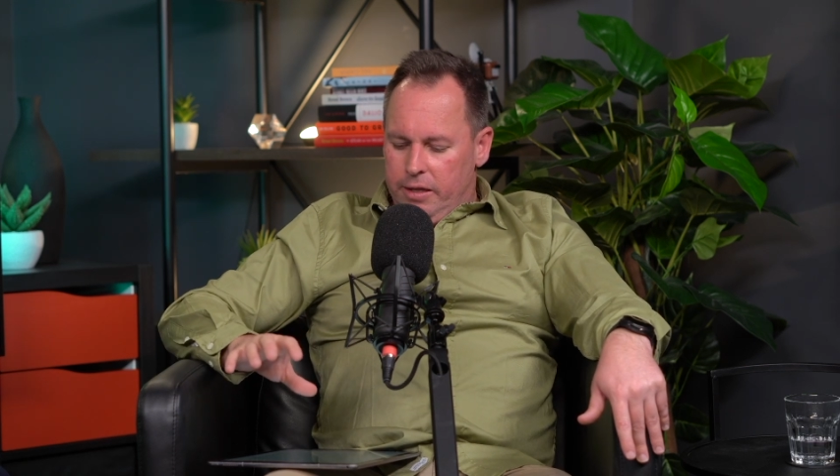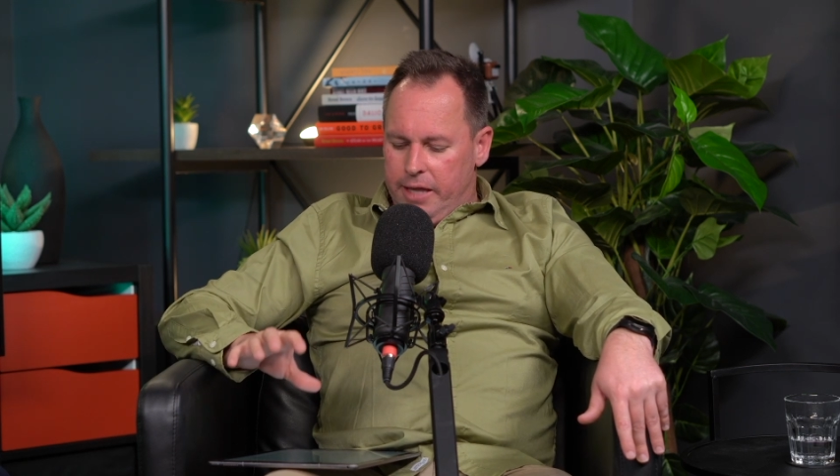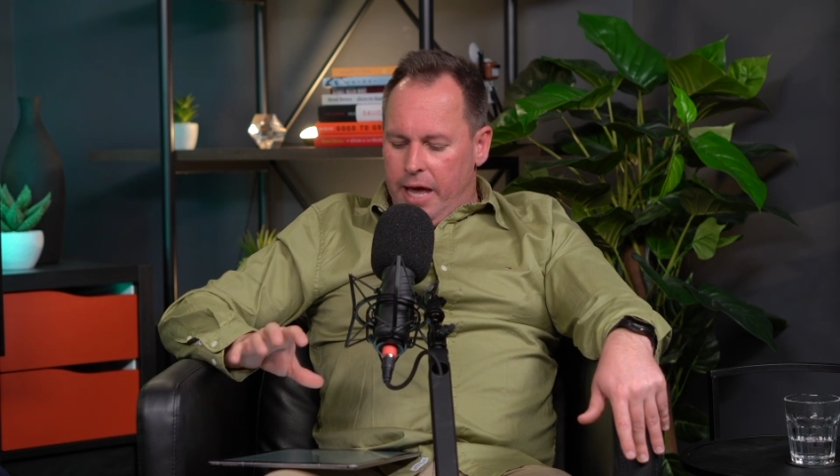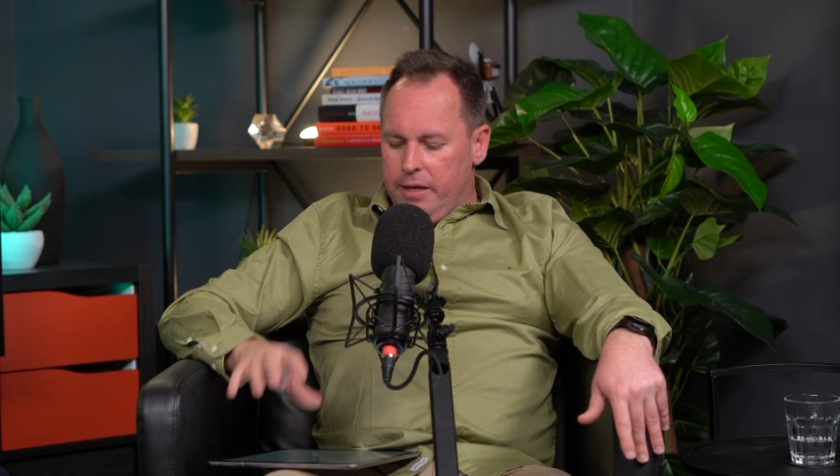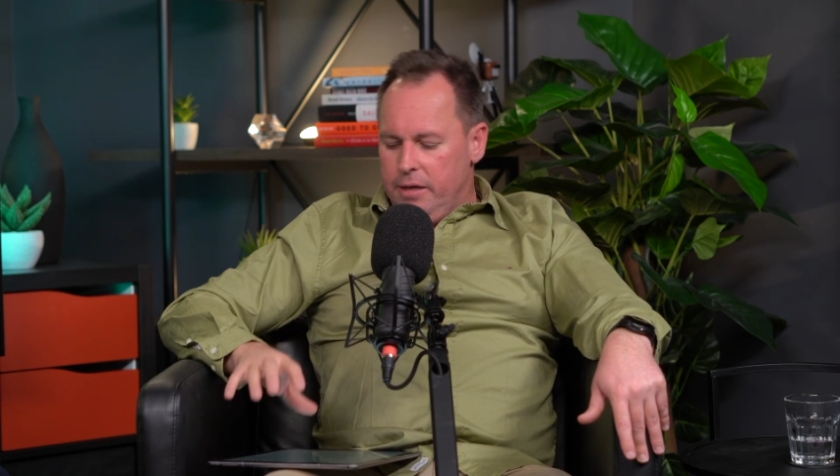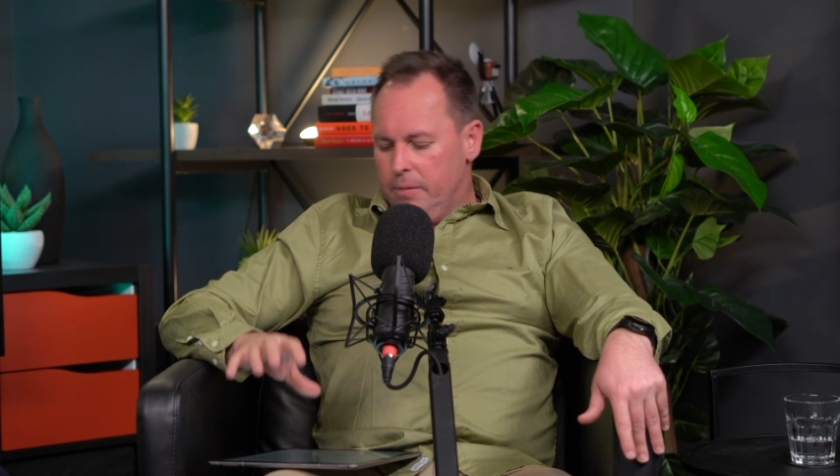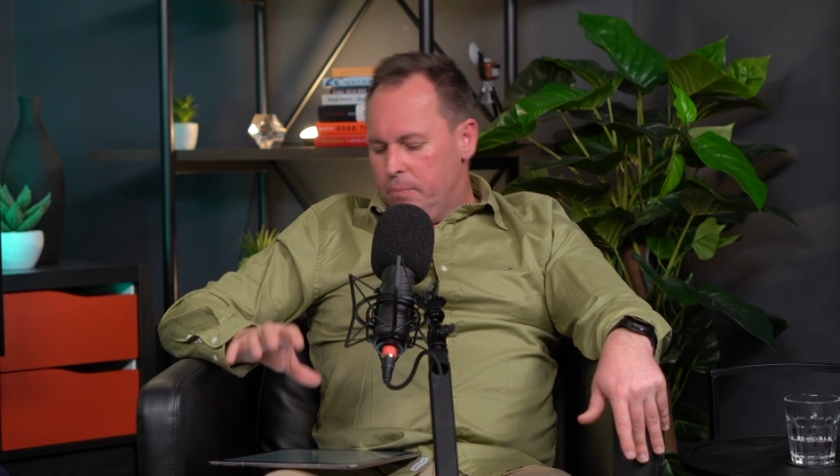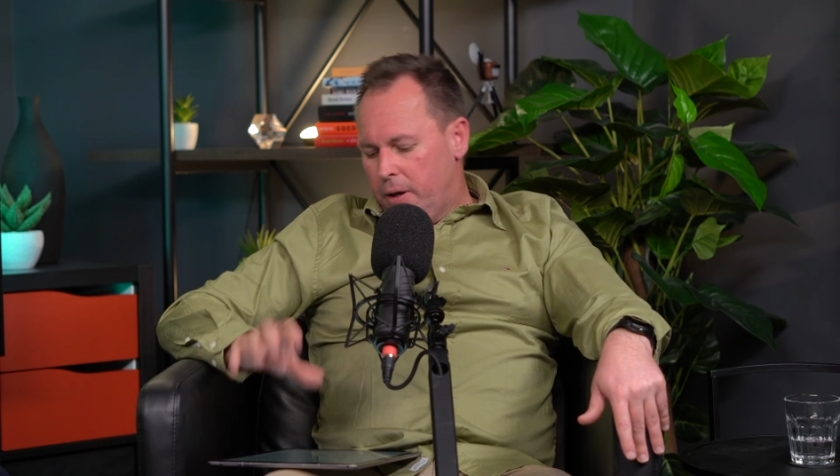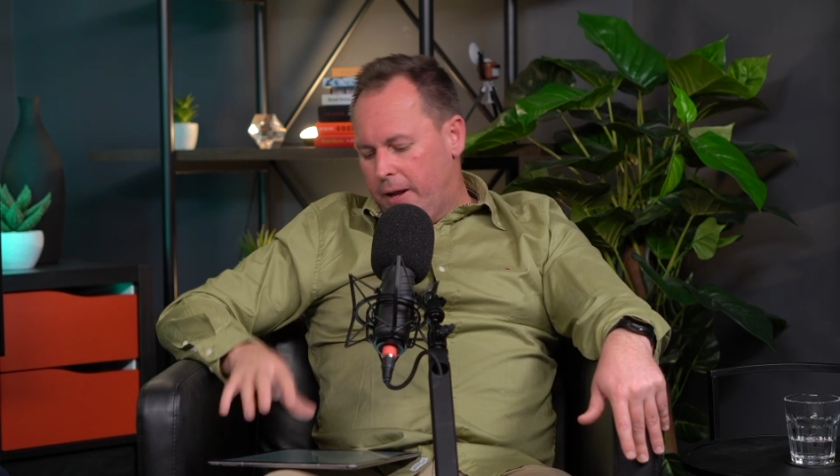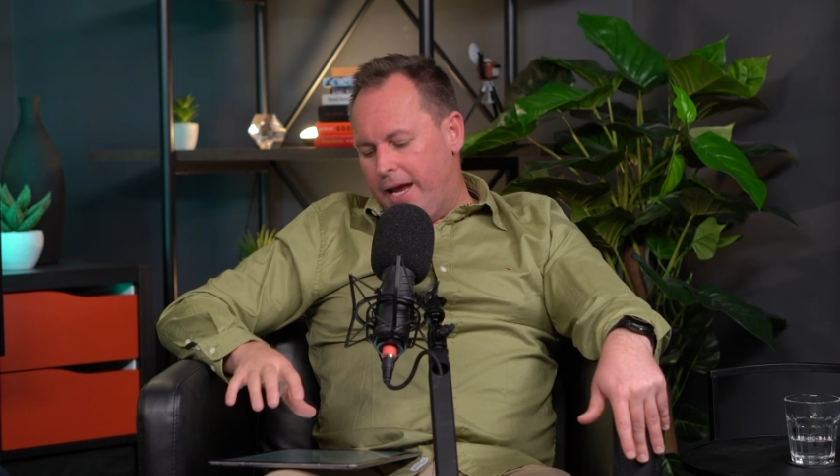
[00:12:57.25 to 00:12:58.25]
that
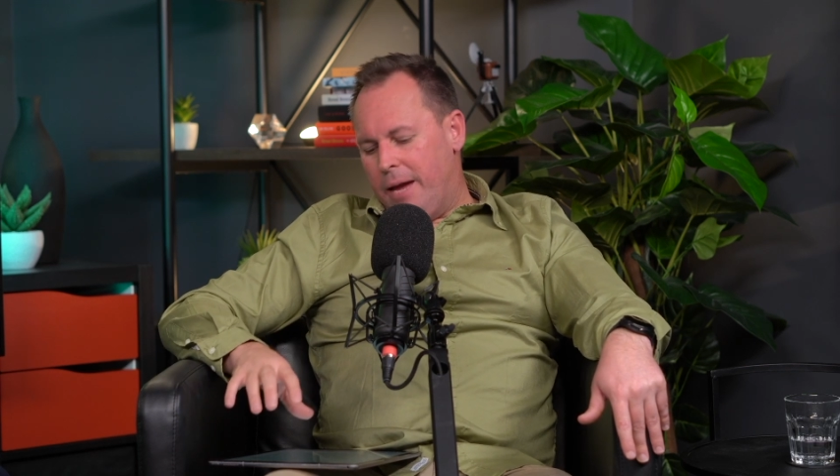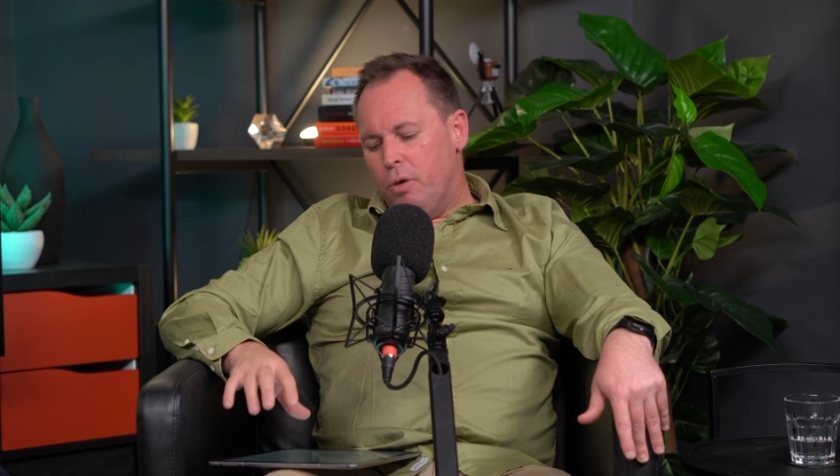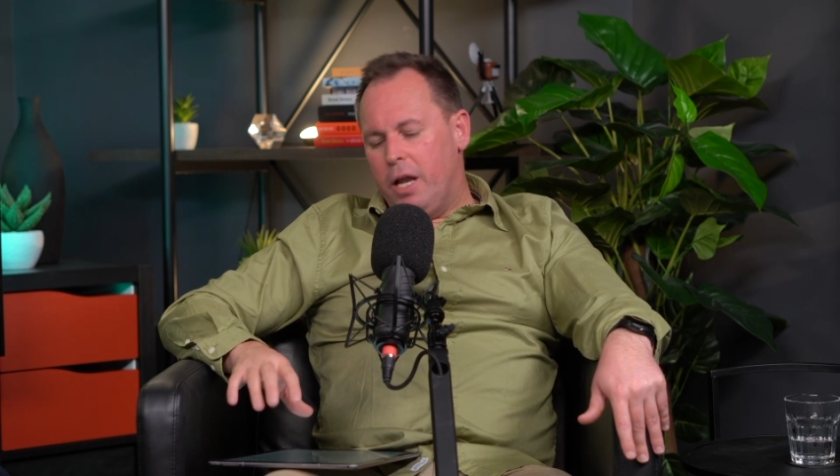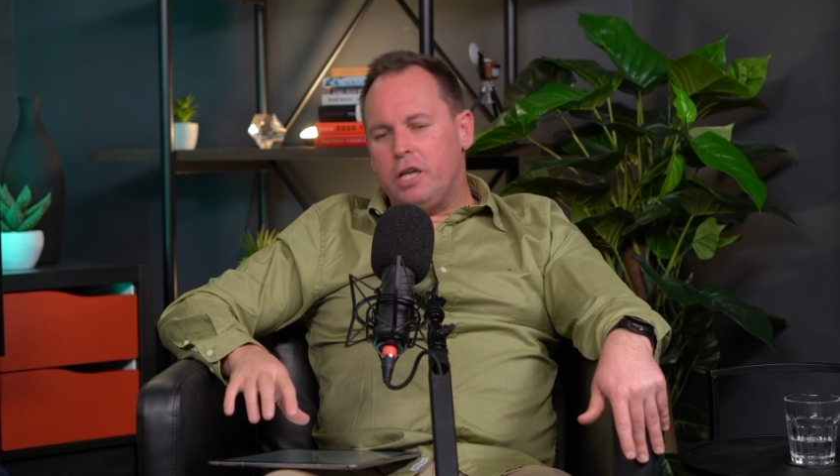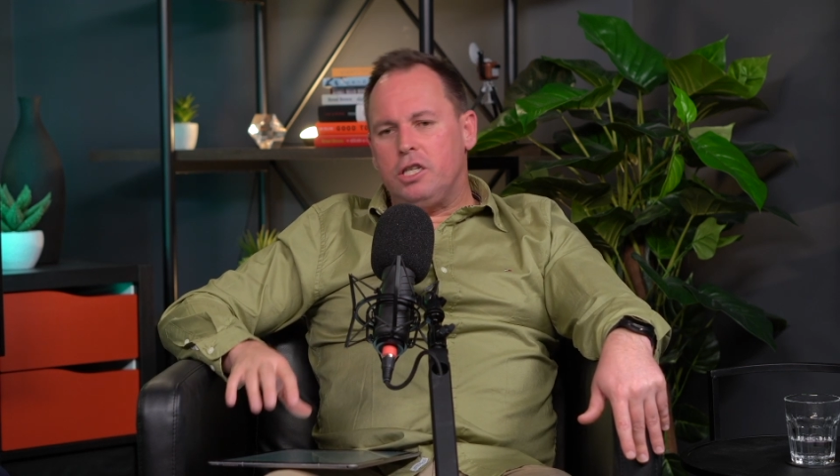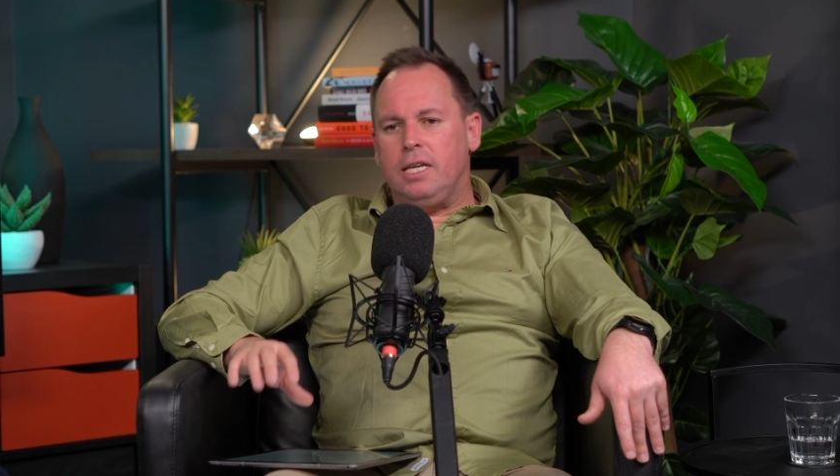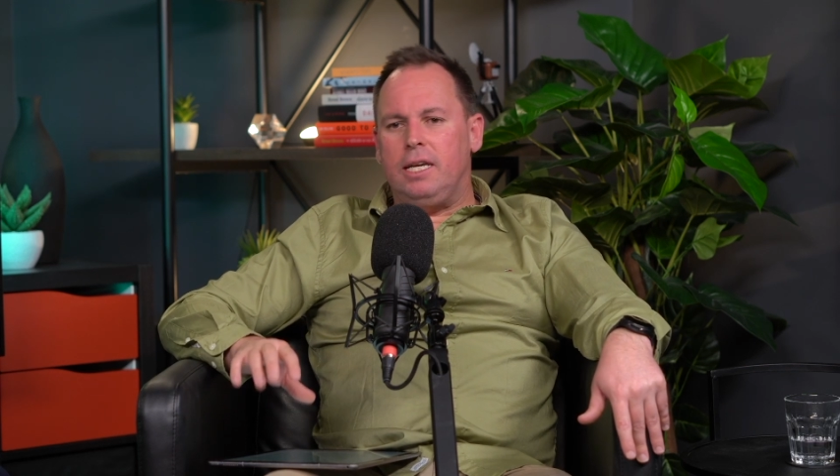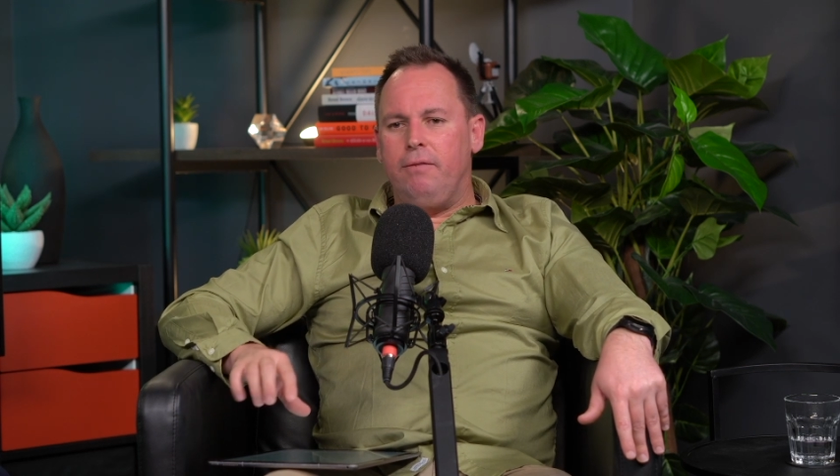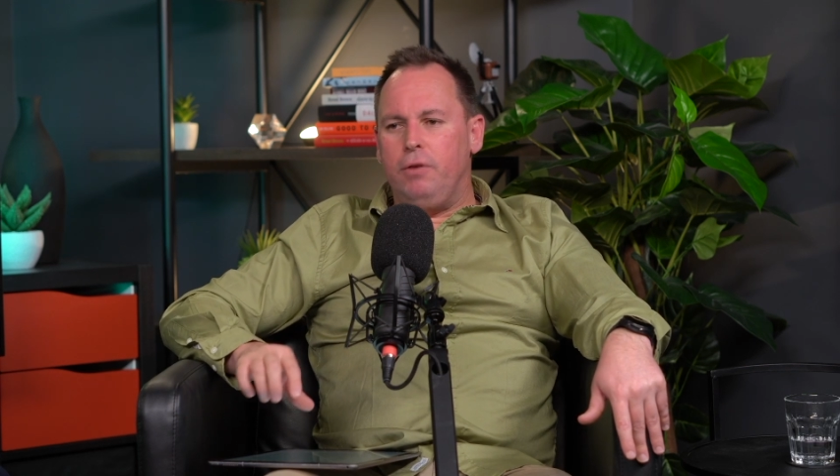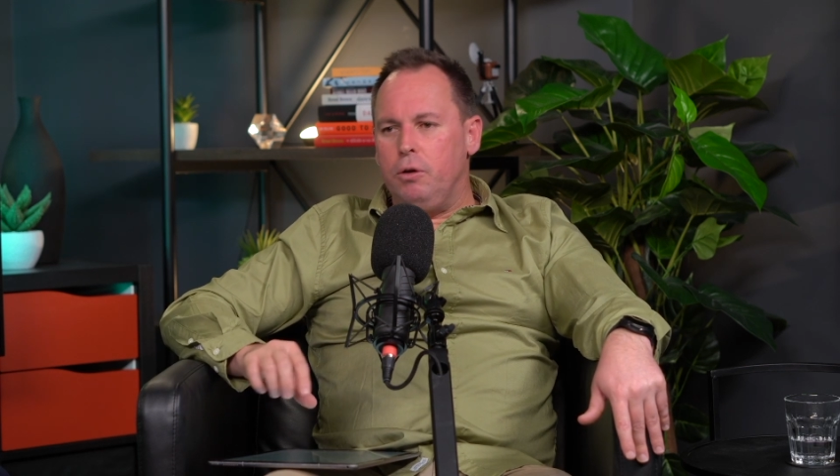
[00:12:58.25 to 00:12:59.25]
plan will actually
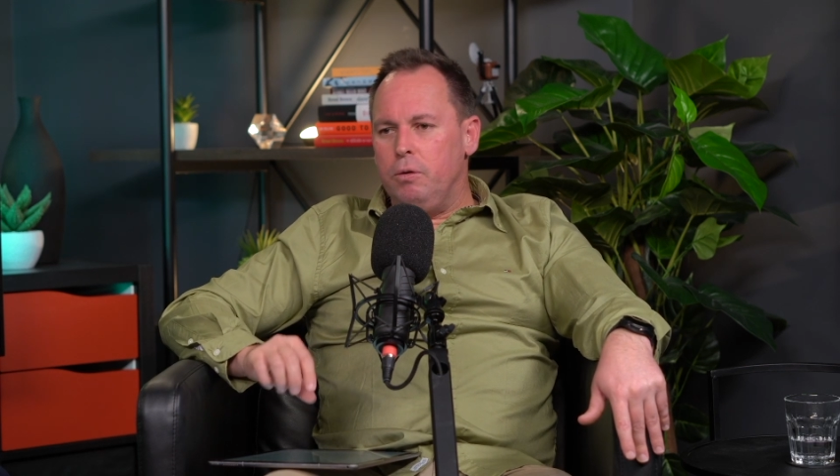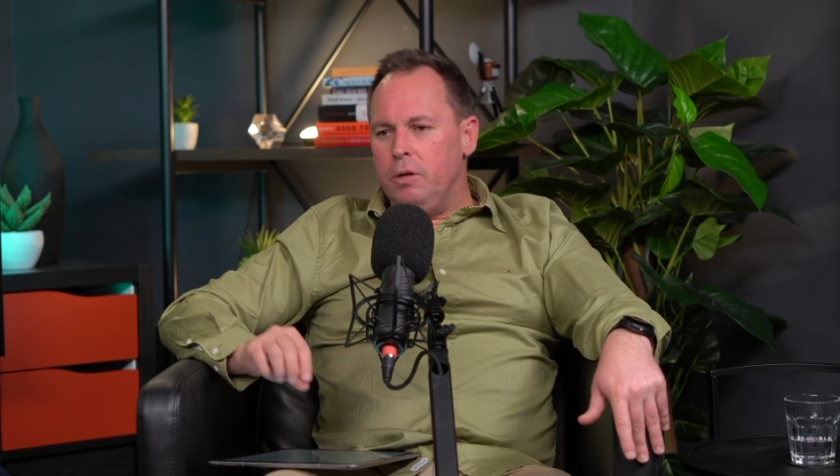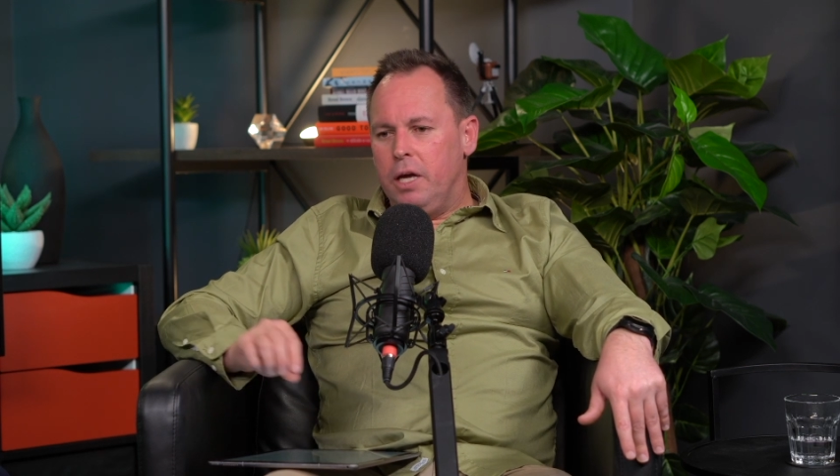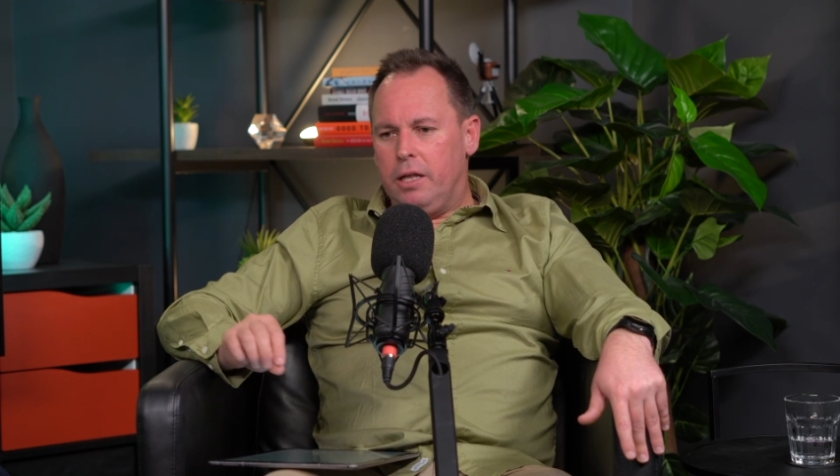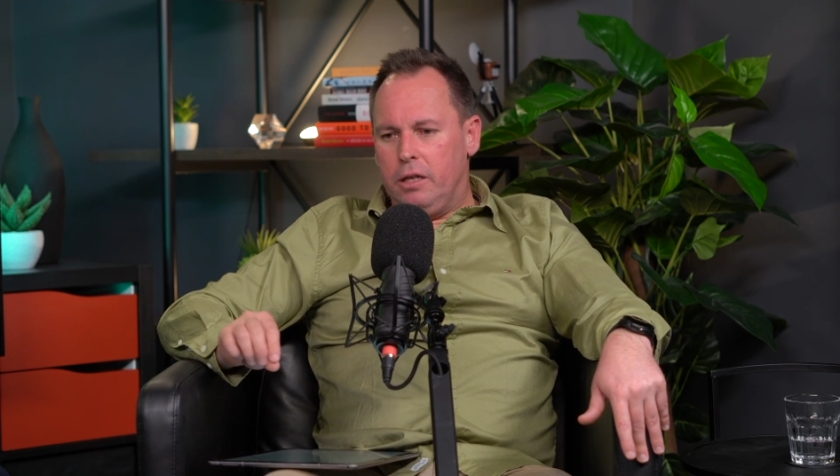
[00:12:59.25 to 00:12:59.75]
give you, it'll